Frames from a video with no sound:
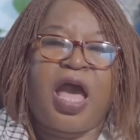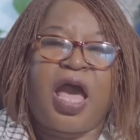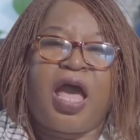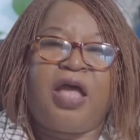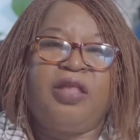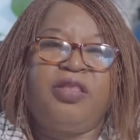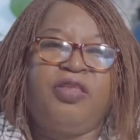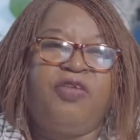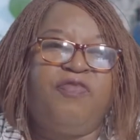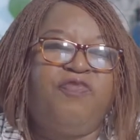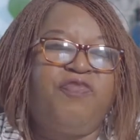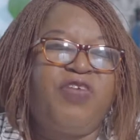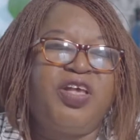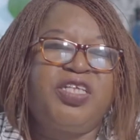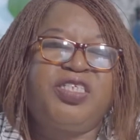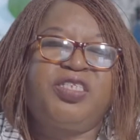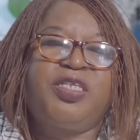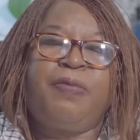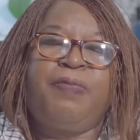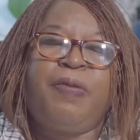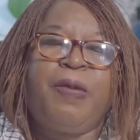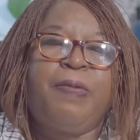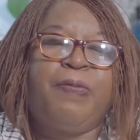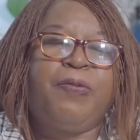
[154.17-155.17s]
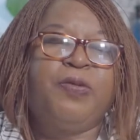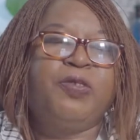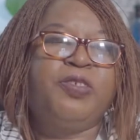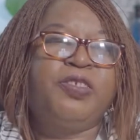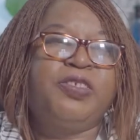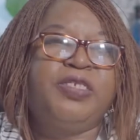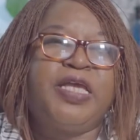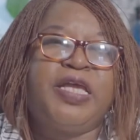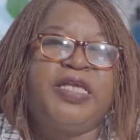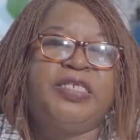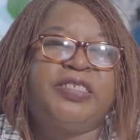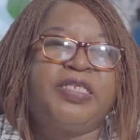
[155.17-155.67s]
And the first thing people
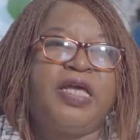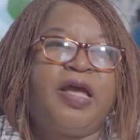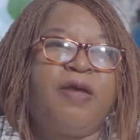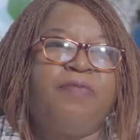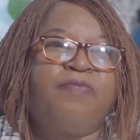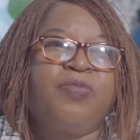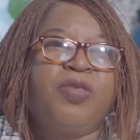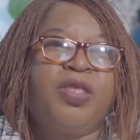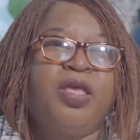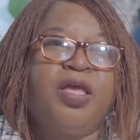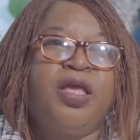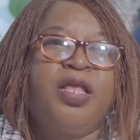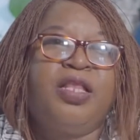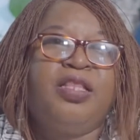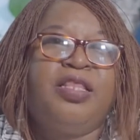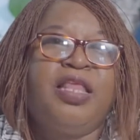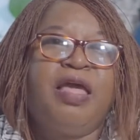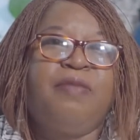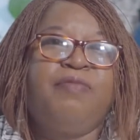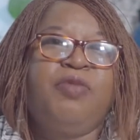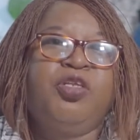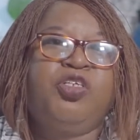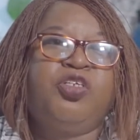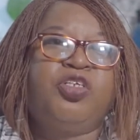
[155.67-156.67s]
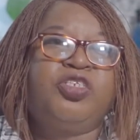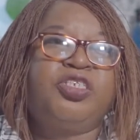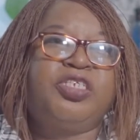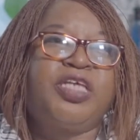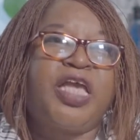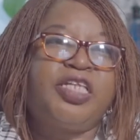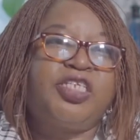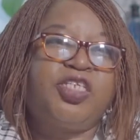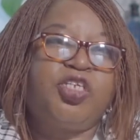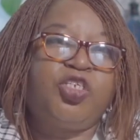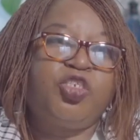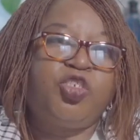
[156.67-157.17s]
say is that, let me just
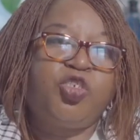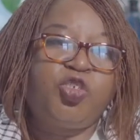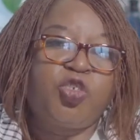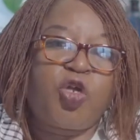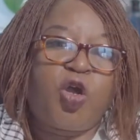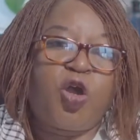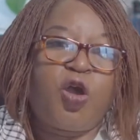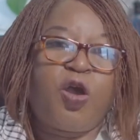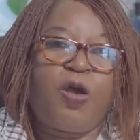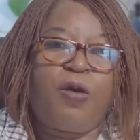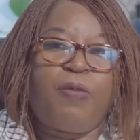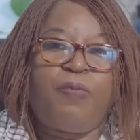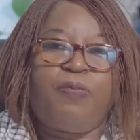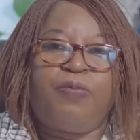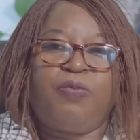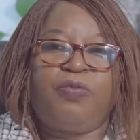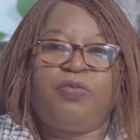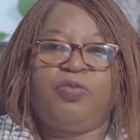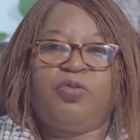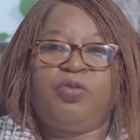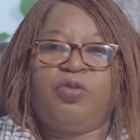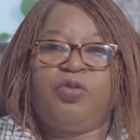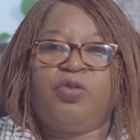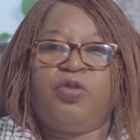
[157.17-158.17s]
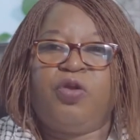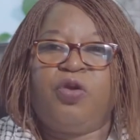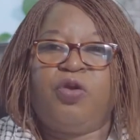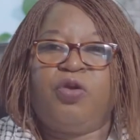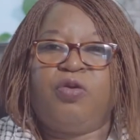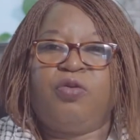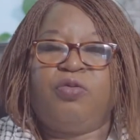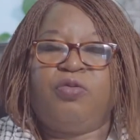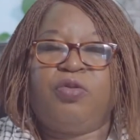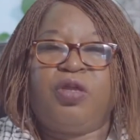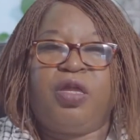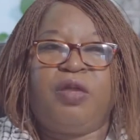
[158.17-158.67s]
get a job. You
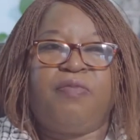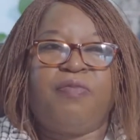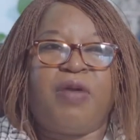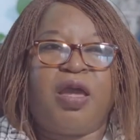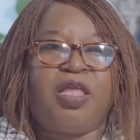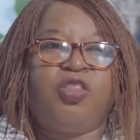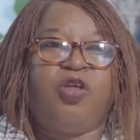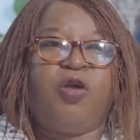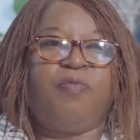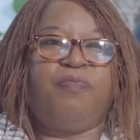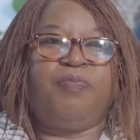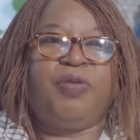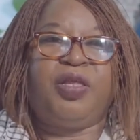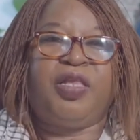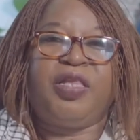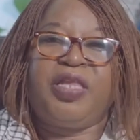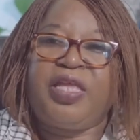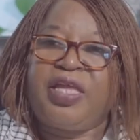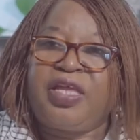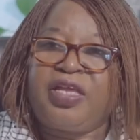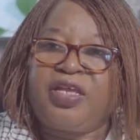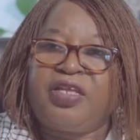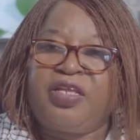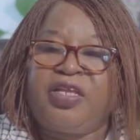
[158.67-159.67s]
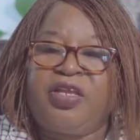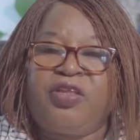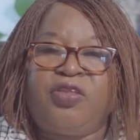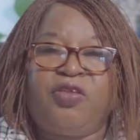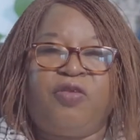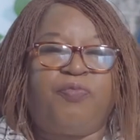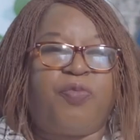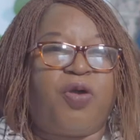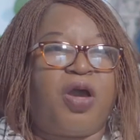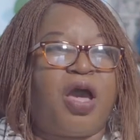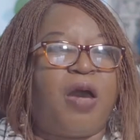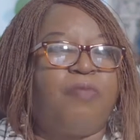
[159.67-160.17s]
know, it might not be legal
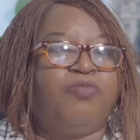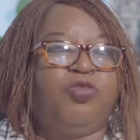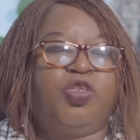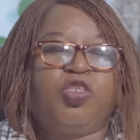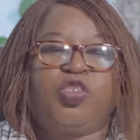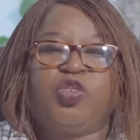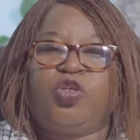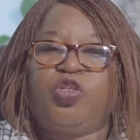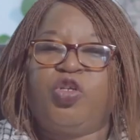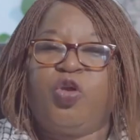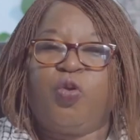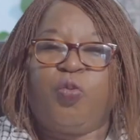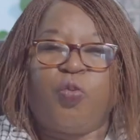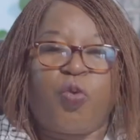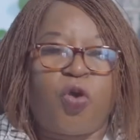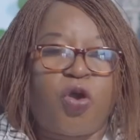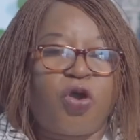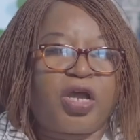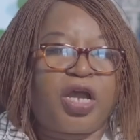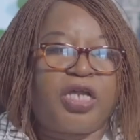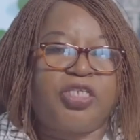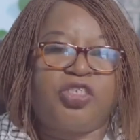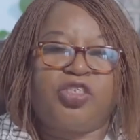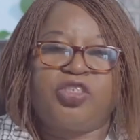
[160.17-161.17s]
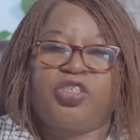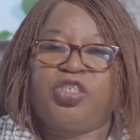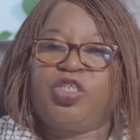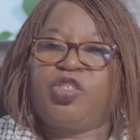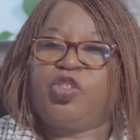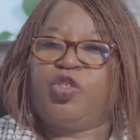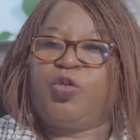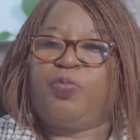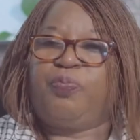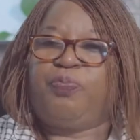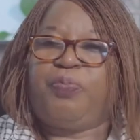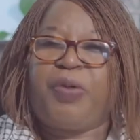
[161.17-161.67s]
enough, but I'm just going to work. I just
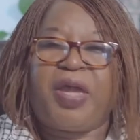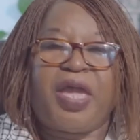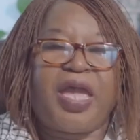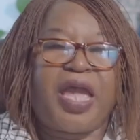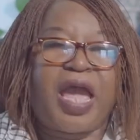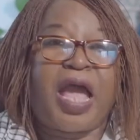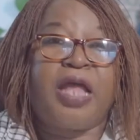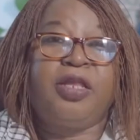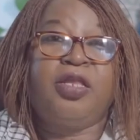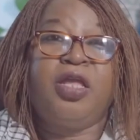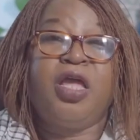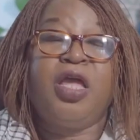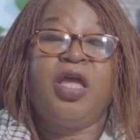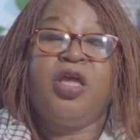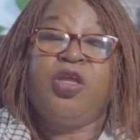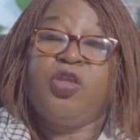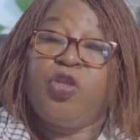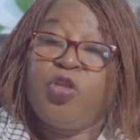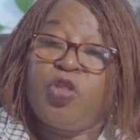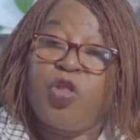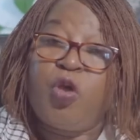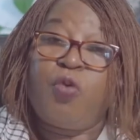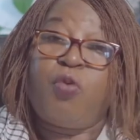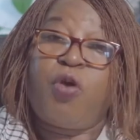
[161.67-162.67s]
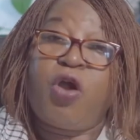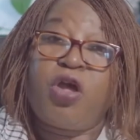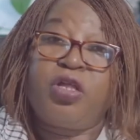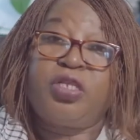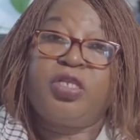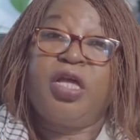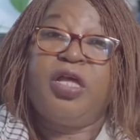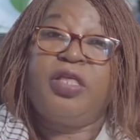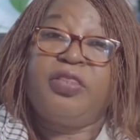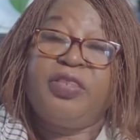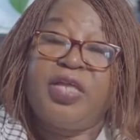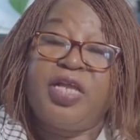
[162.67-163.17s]
need to pay. And you know
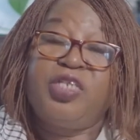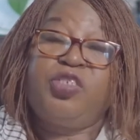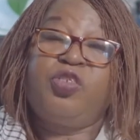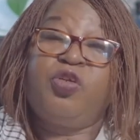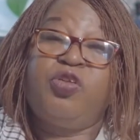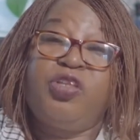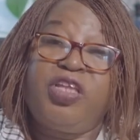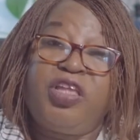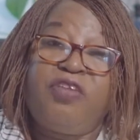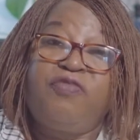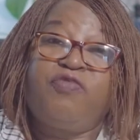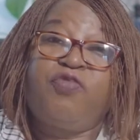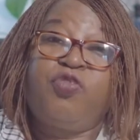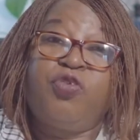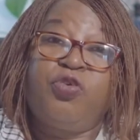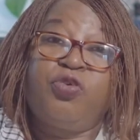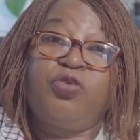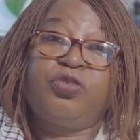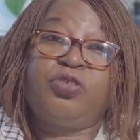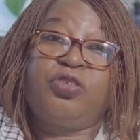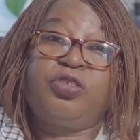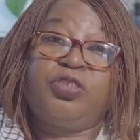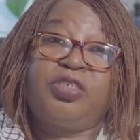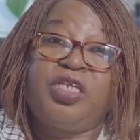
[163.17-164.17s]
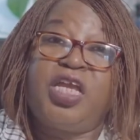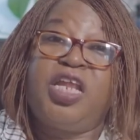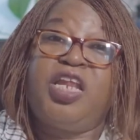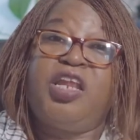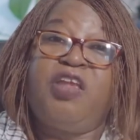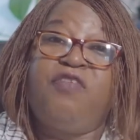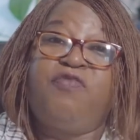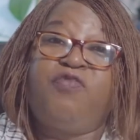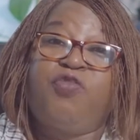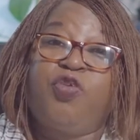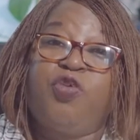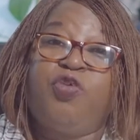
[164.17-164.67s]
what? They do live good. They
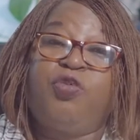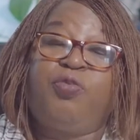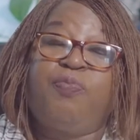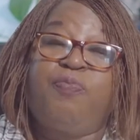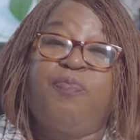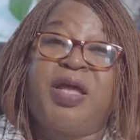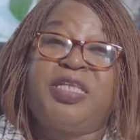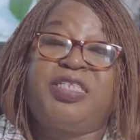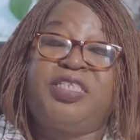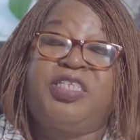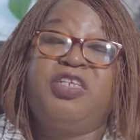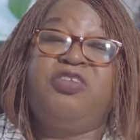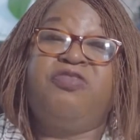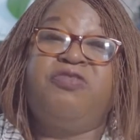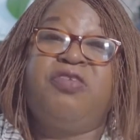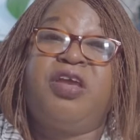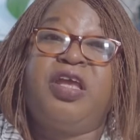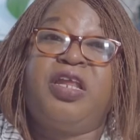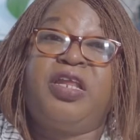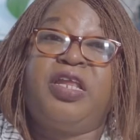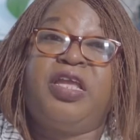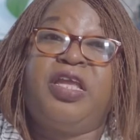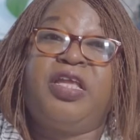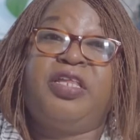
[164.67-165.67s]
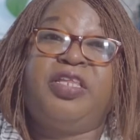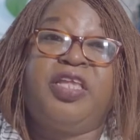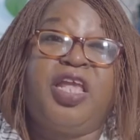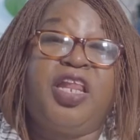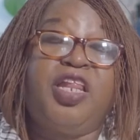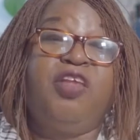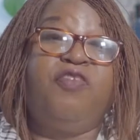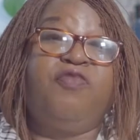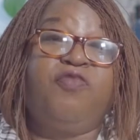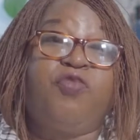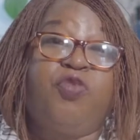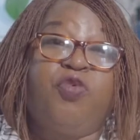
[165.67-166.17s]
live good materially. They
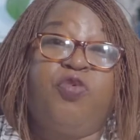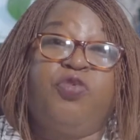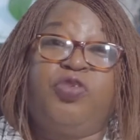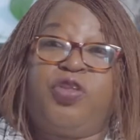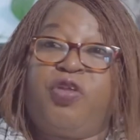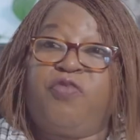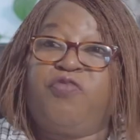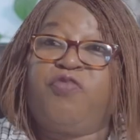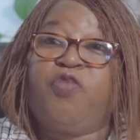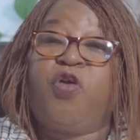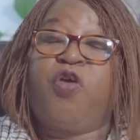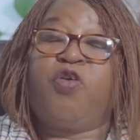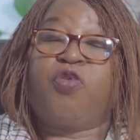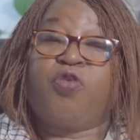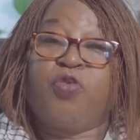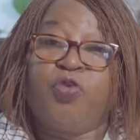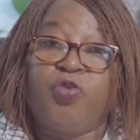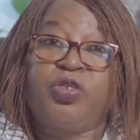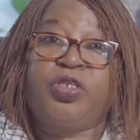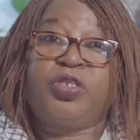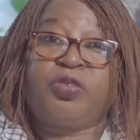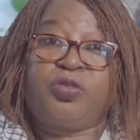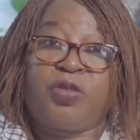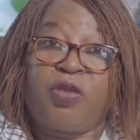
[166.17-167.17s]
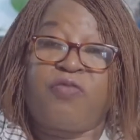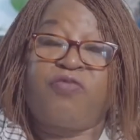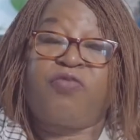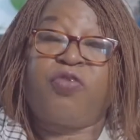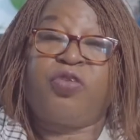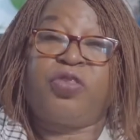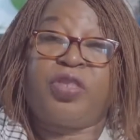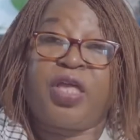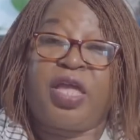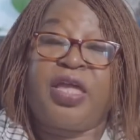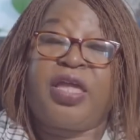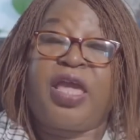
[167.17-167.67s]
live good. They've got good.
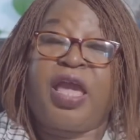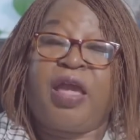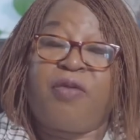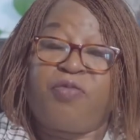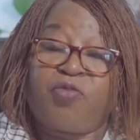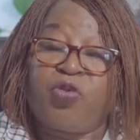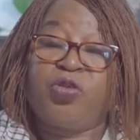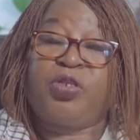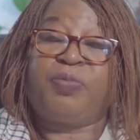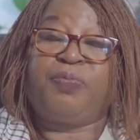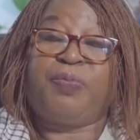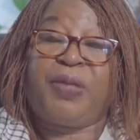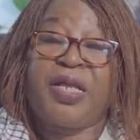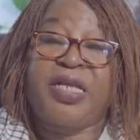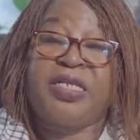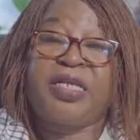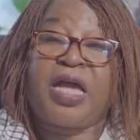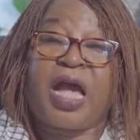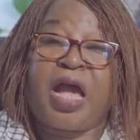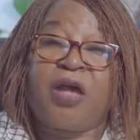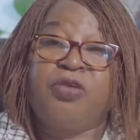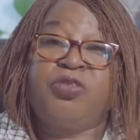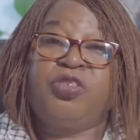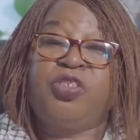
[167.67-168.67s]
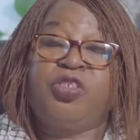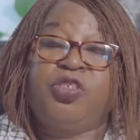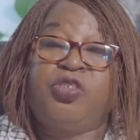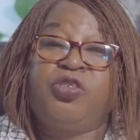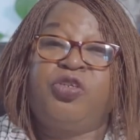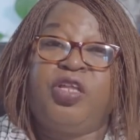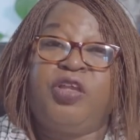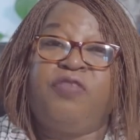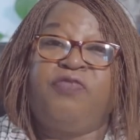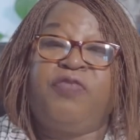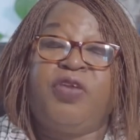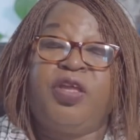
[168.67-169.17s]
They get good houses
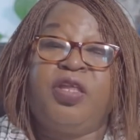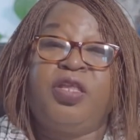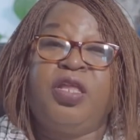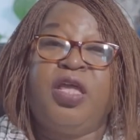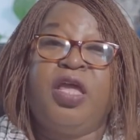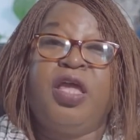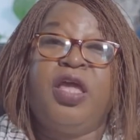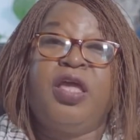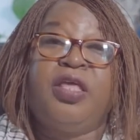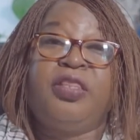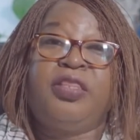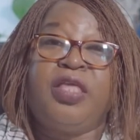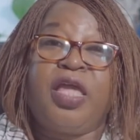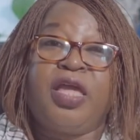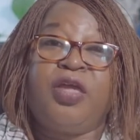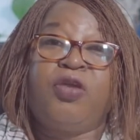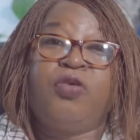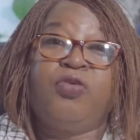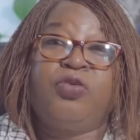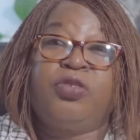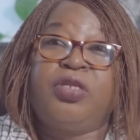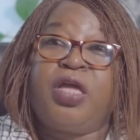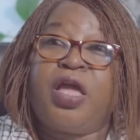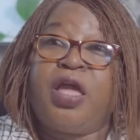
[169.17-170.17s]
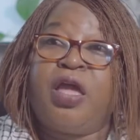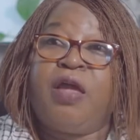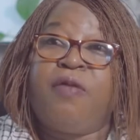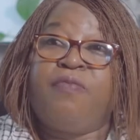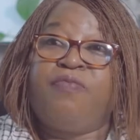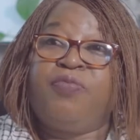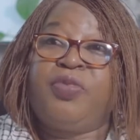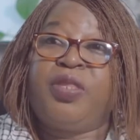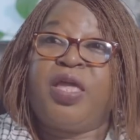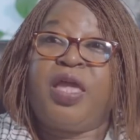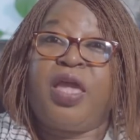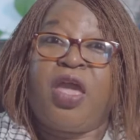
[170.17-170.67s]
to live in. They good.
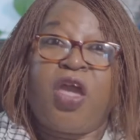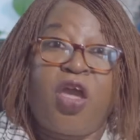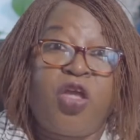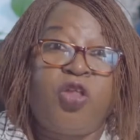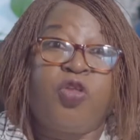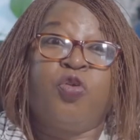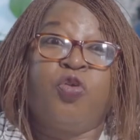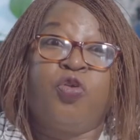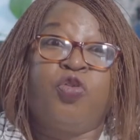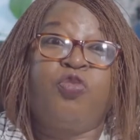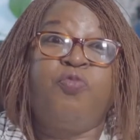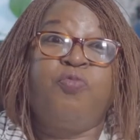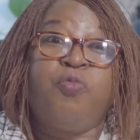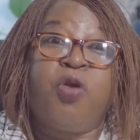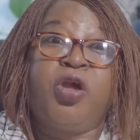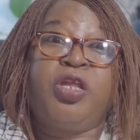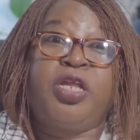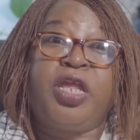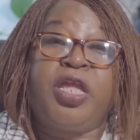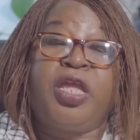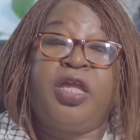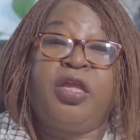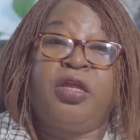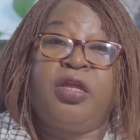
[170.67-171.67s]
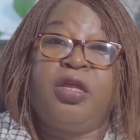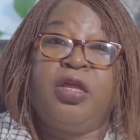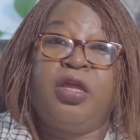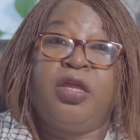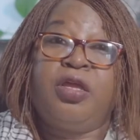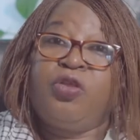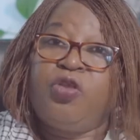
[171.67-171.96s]
They earn good money.